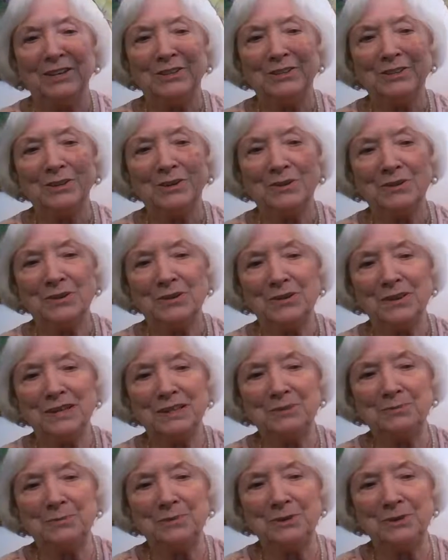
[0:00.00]
So
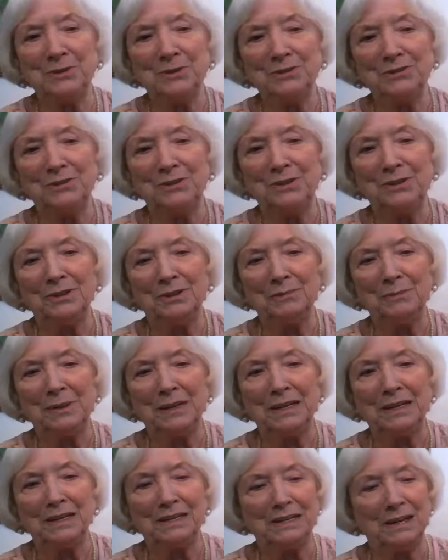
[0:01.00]
this beautiful
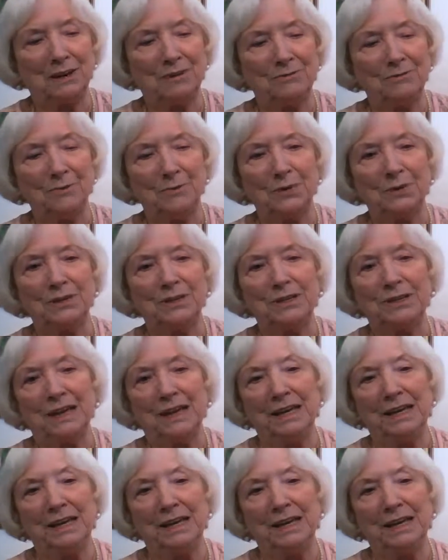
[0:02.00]
piece of wood,